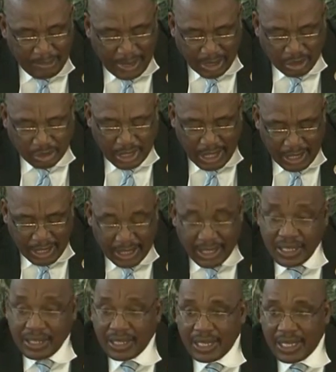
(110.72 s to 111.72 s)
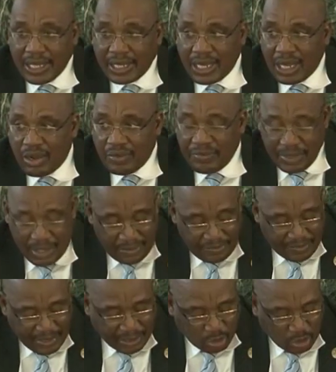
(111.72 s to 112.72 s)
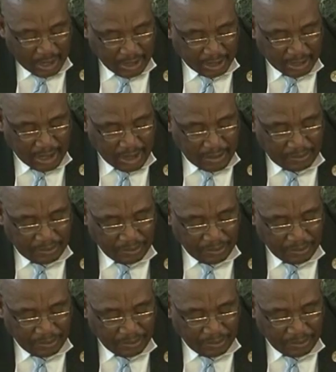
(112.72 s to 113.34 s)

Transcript: particularly in the area of infrastructure.